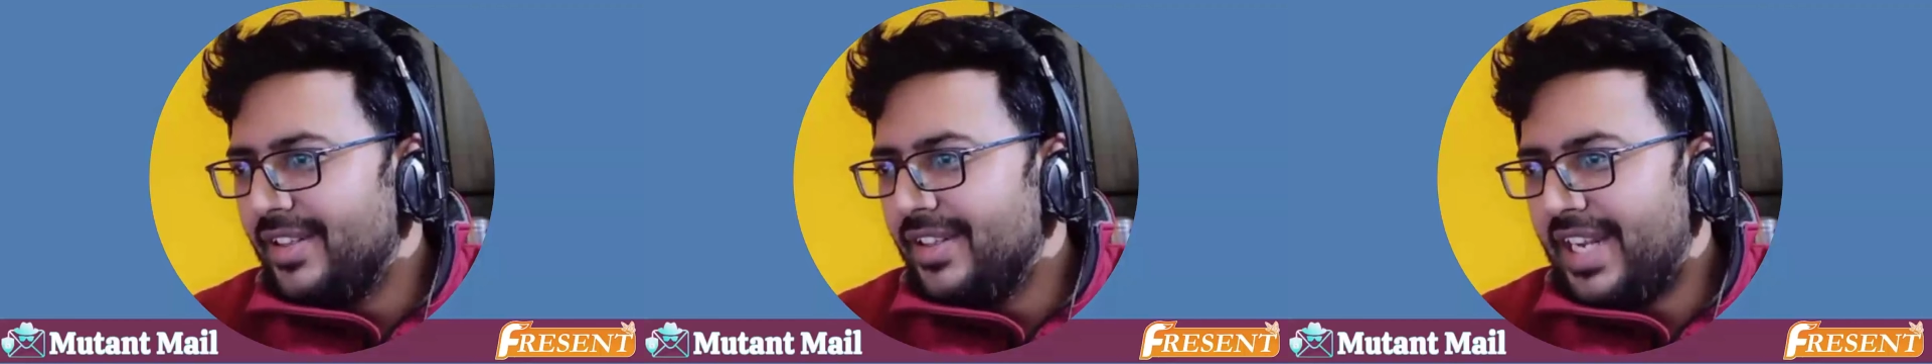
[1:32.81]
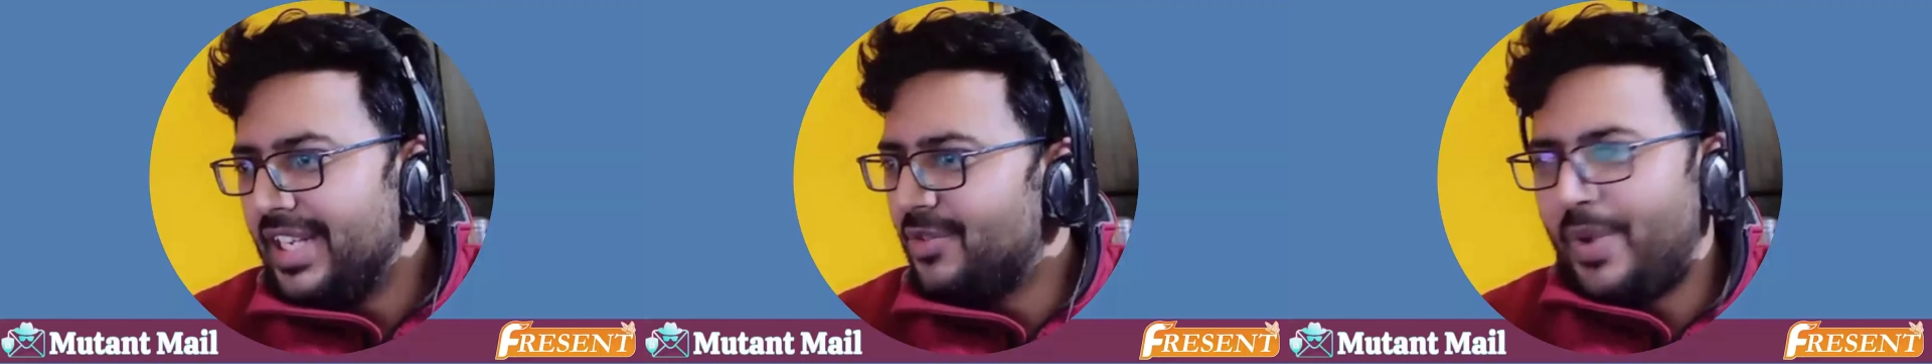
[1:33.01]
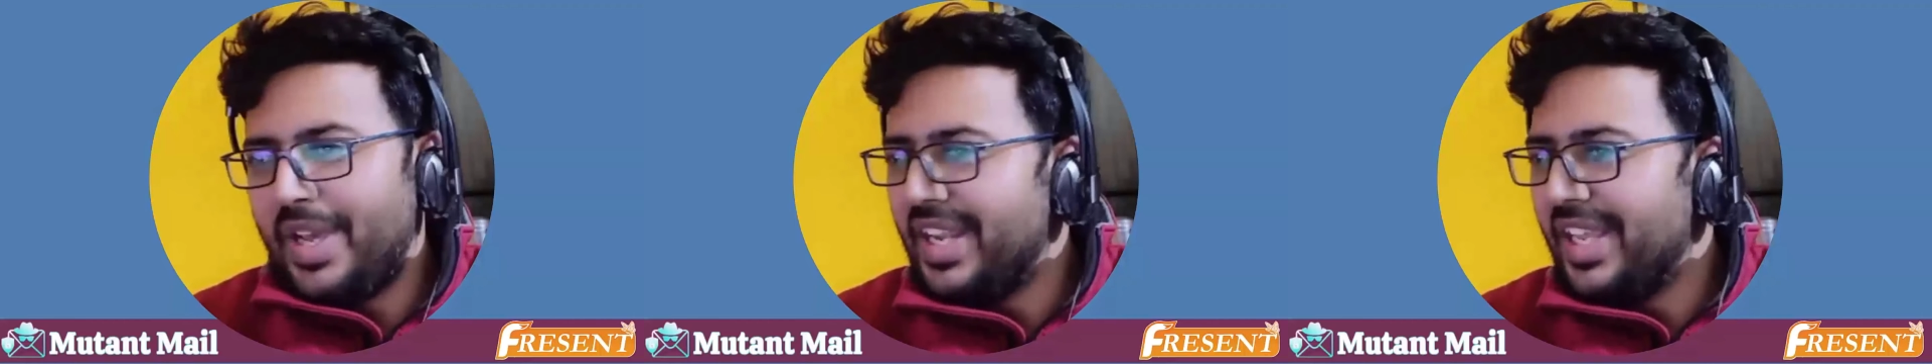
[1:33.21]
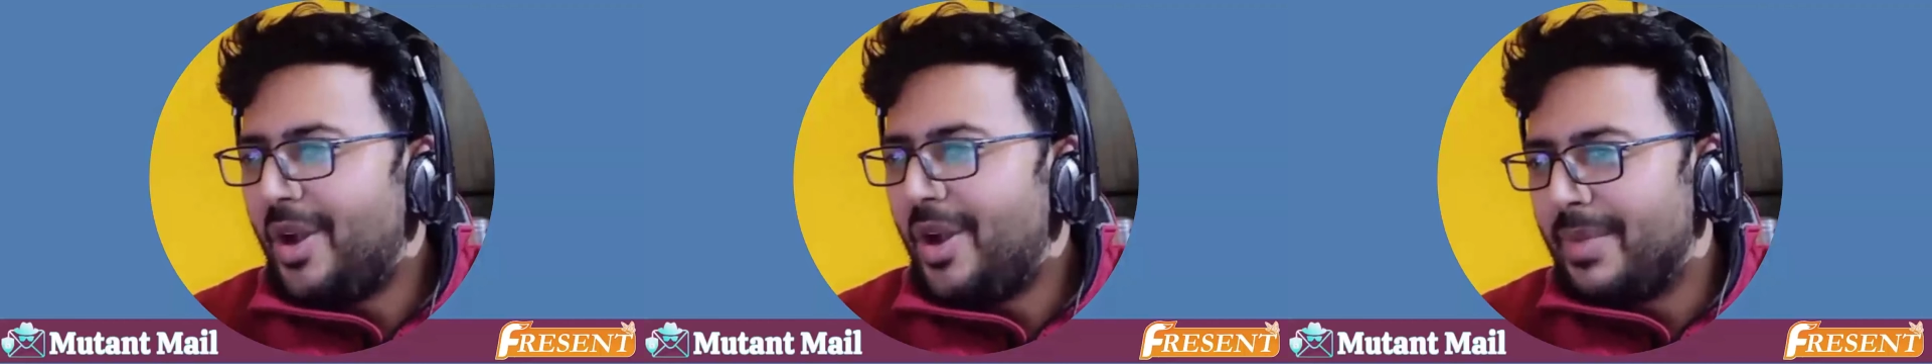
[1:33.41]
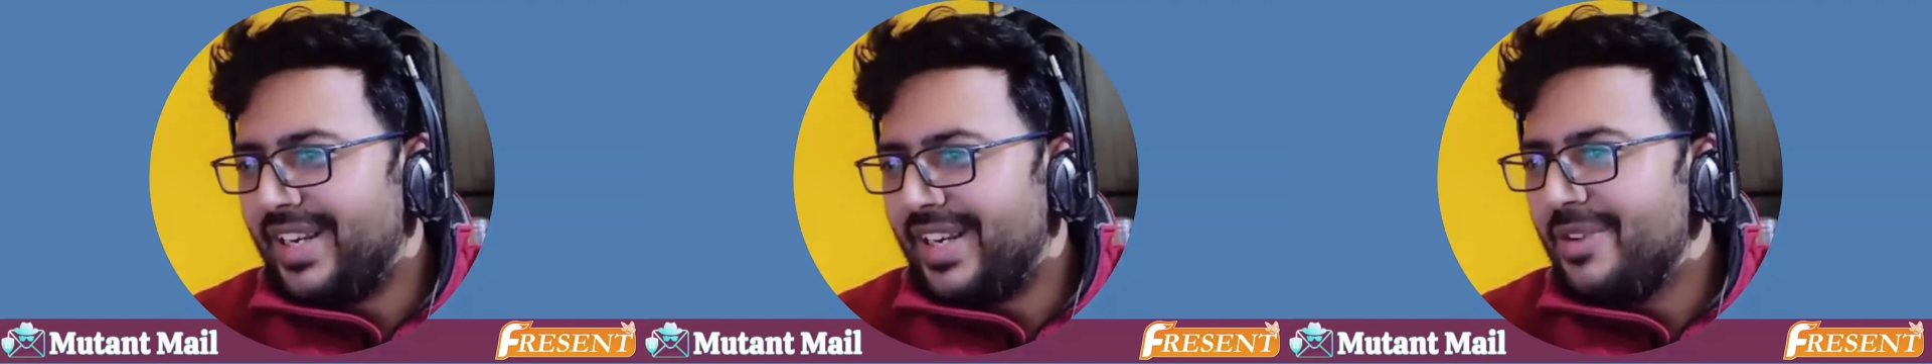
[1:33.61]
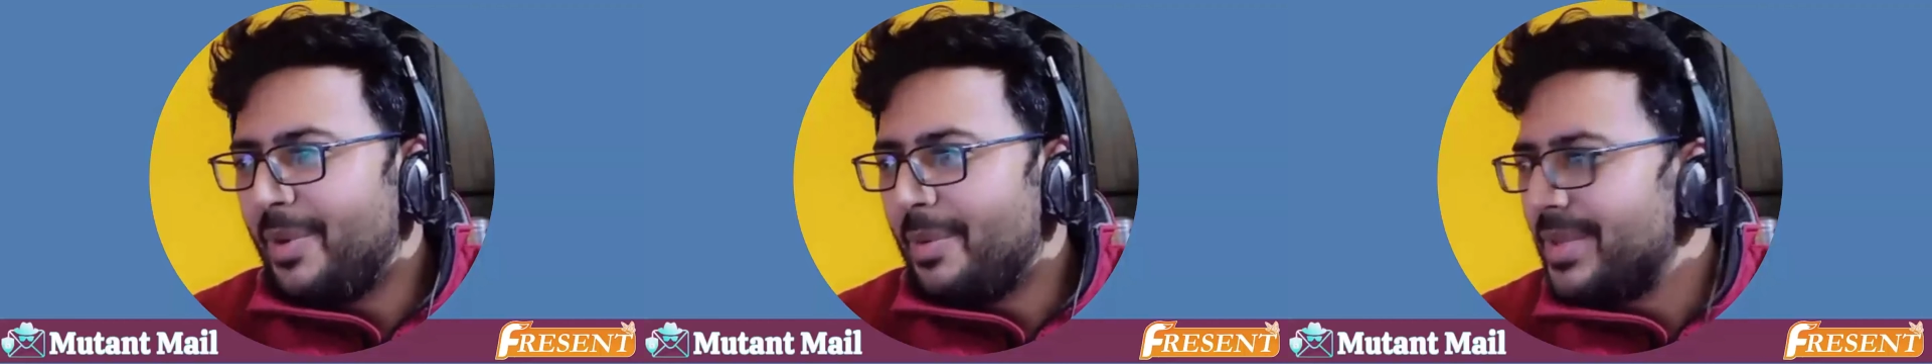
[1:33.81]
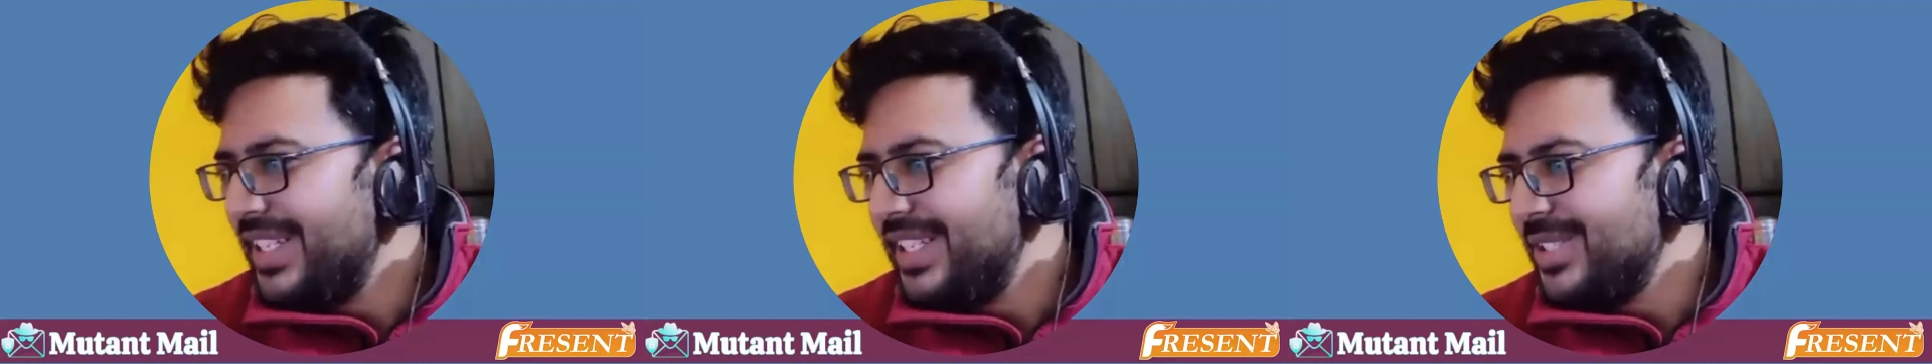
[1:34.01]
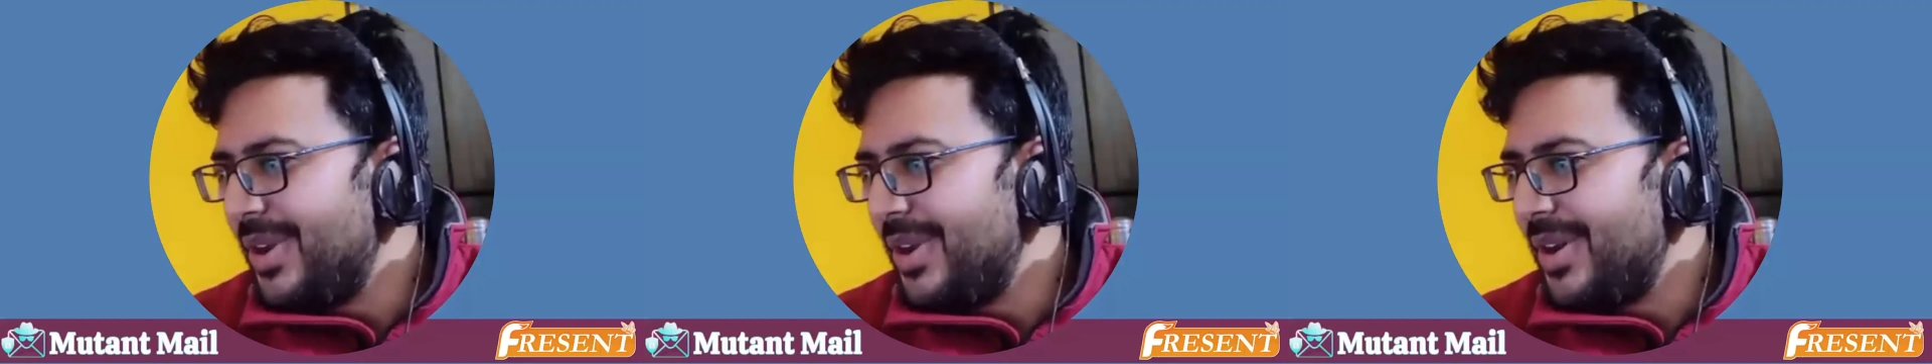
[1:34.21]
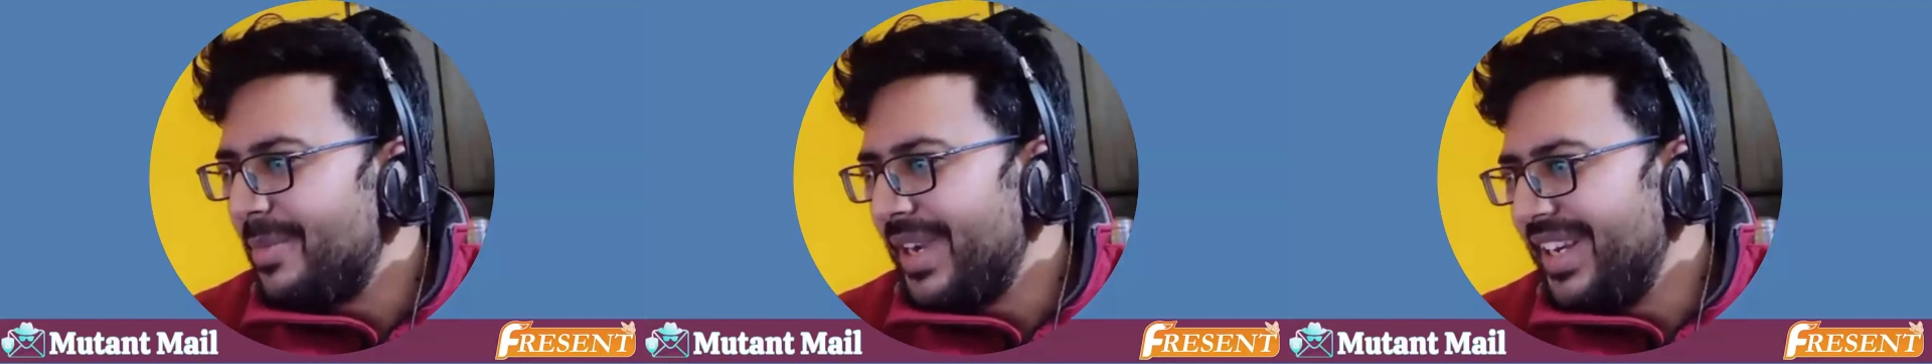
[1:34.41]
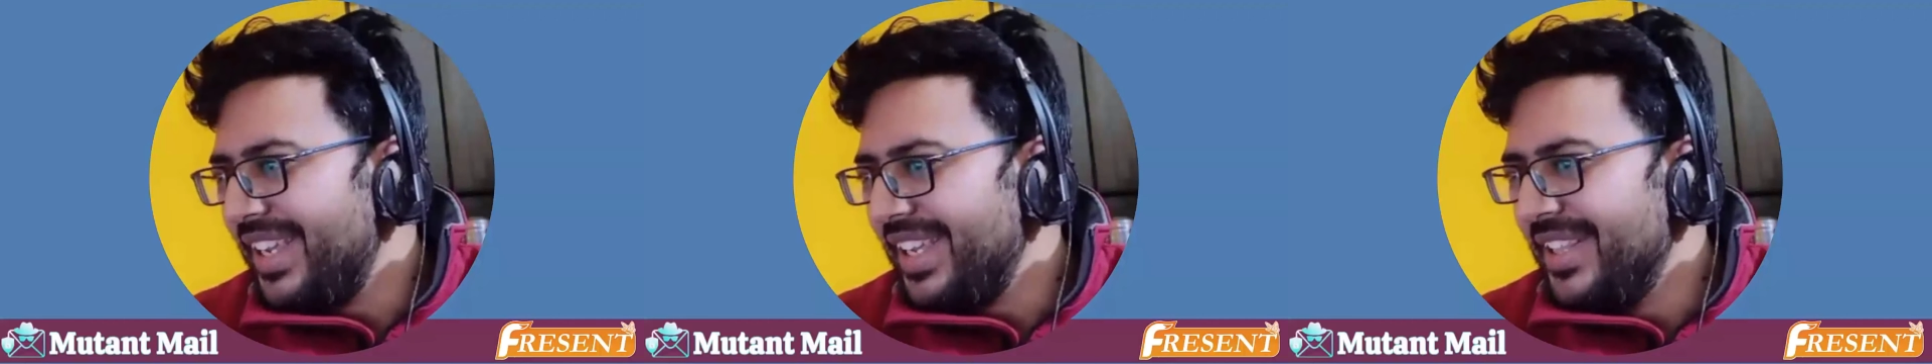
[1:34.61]
That is fairly common. 10 websites is not a
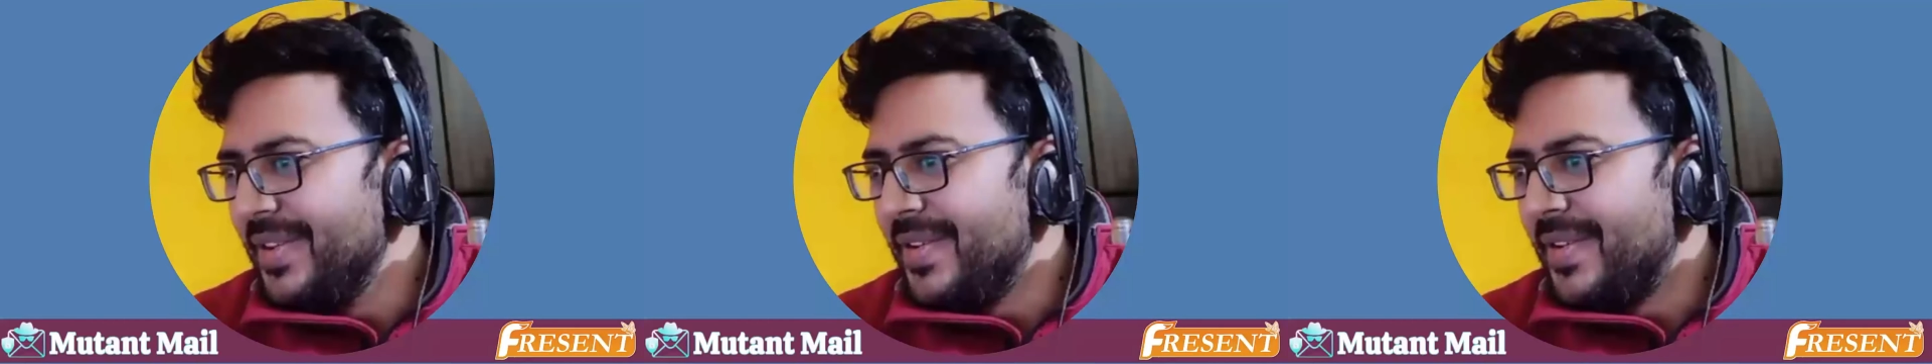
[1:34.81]
big deal.